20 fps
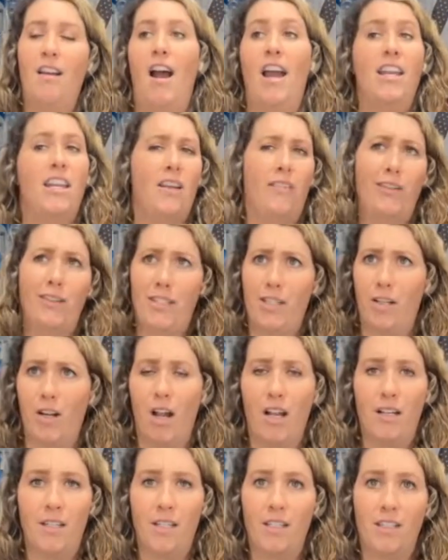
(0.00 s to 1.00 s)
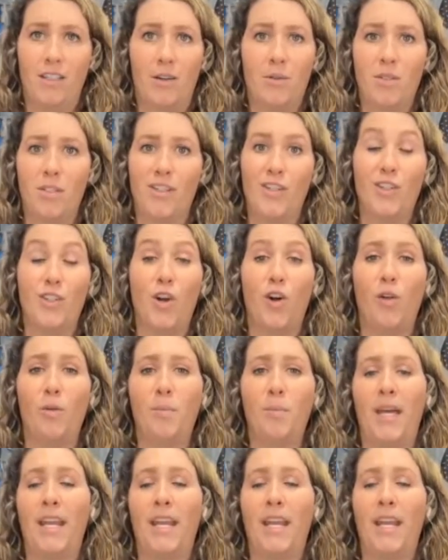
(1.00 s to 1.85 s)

I'd never deer hunted till I was an adult,